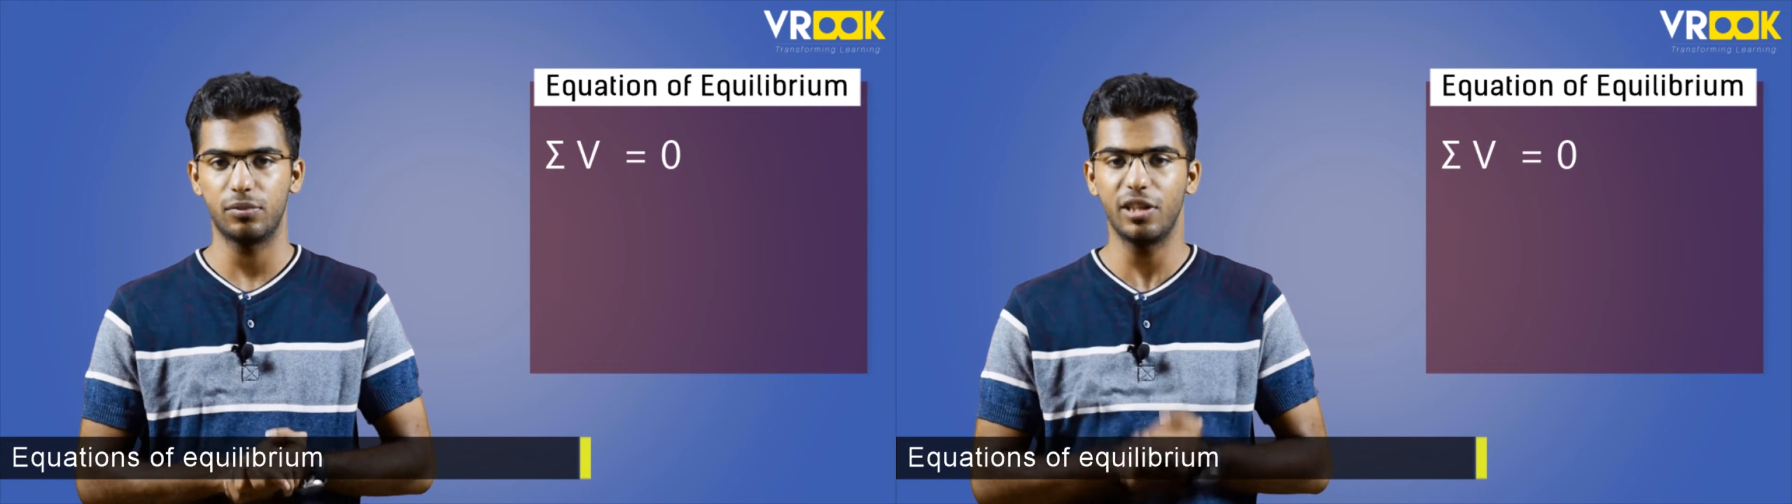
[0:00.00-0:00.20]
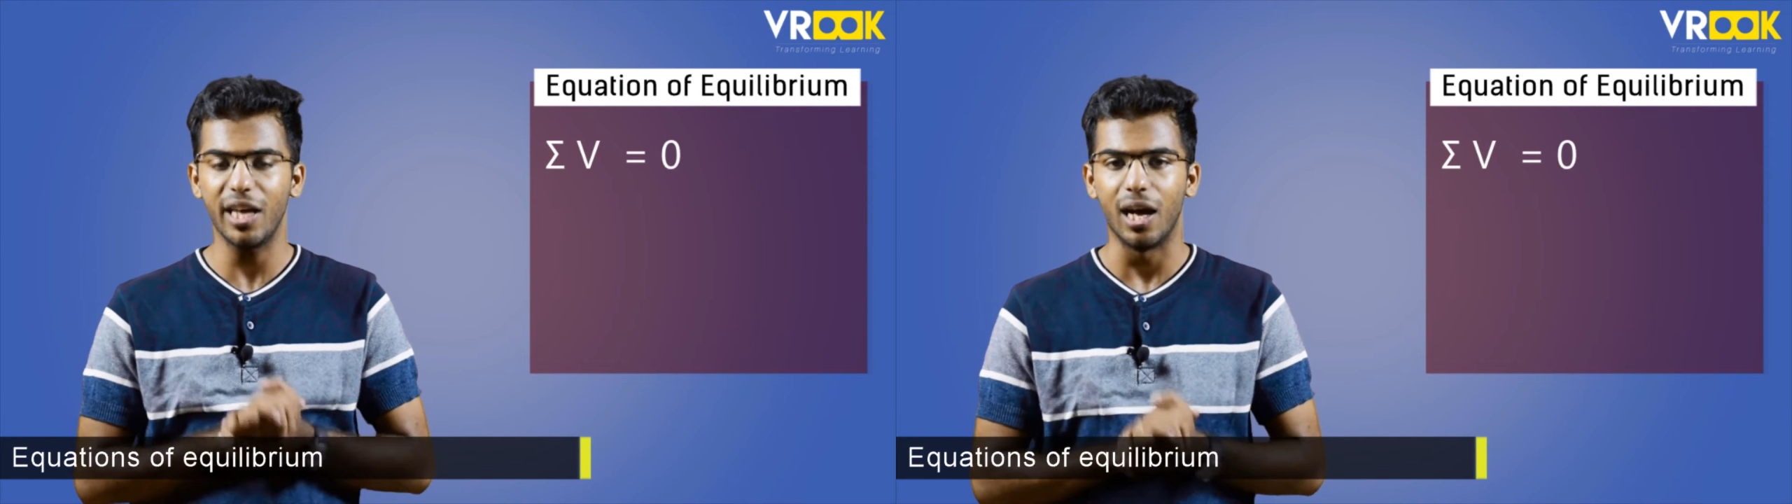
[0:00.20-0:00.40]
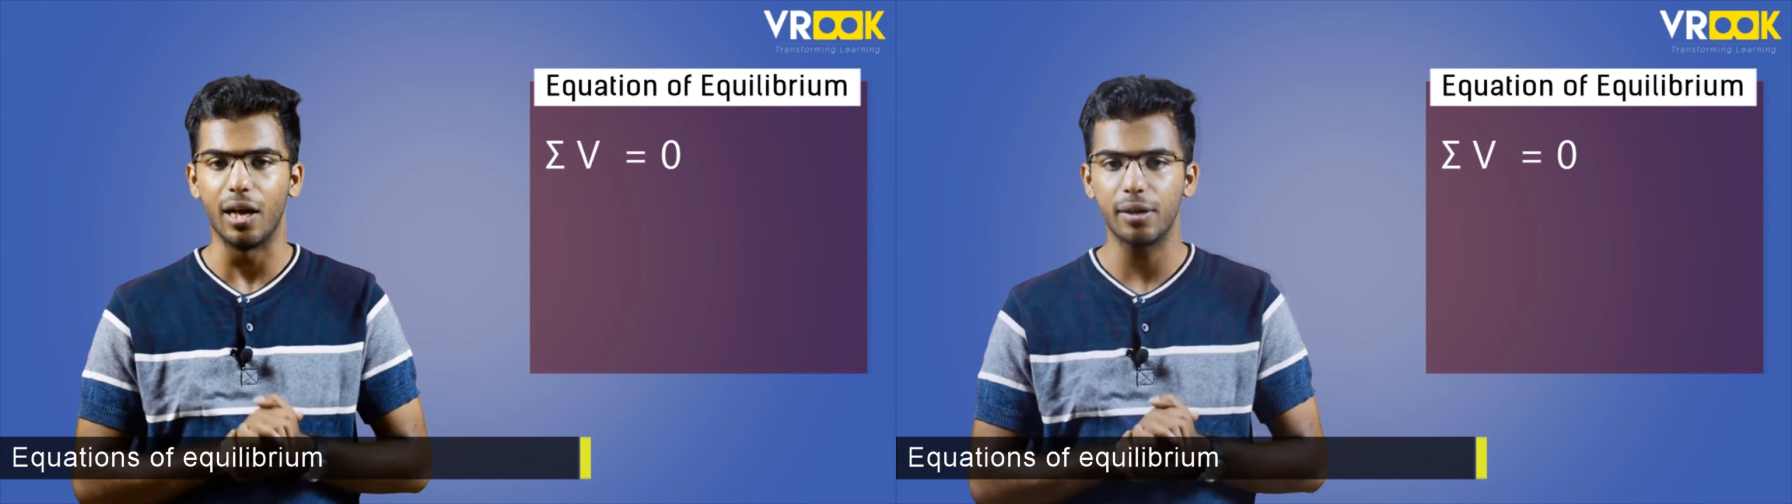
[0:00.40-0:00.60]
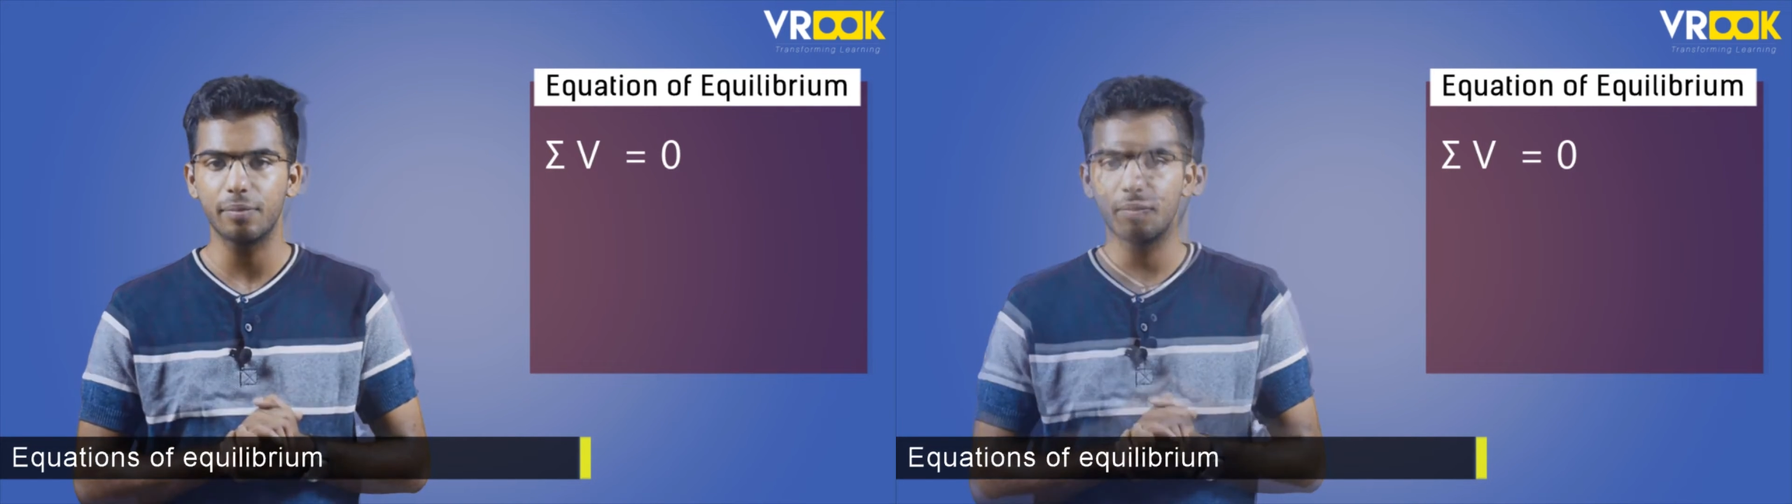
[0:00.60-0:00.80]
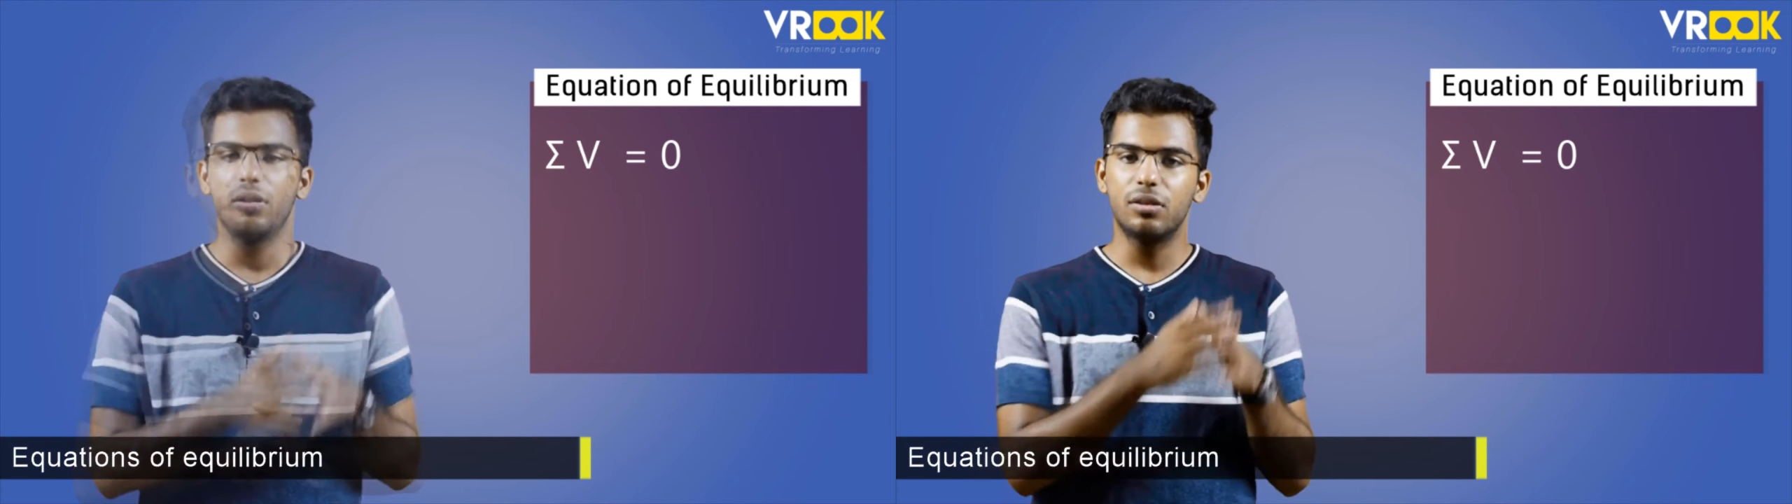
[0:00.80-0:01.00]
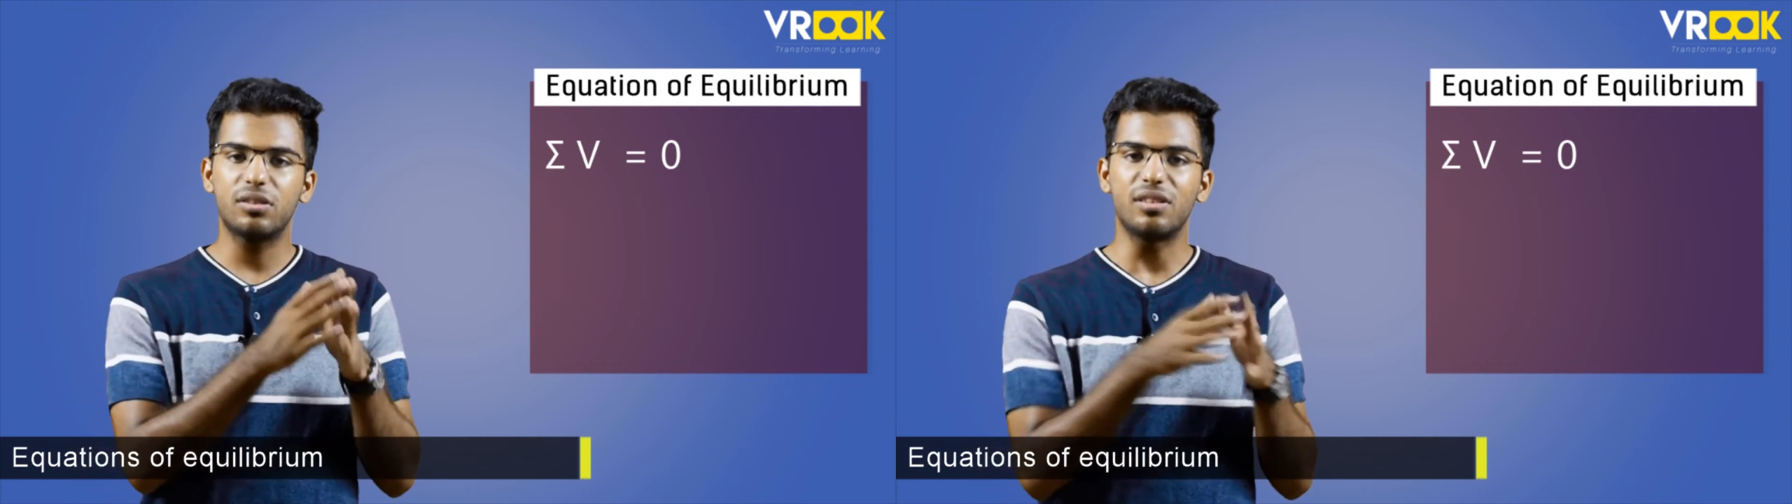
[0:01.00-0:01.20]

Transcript: They are the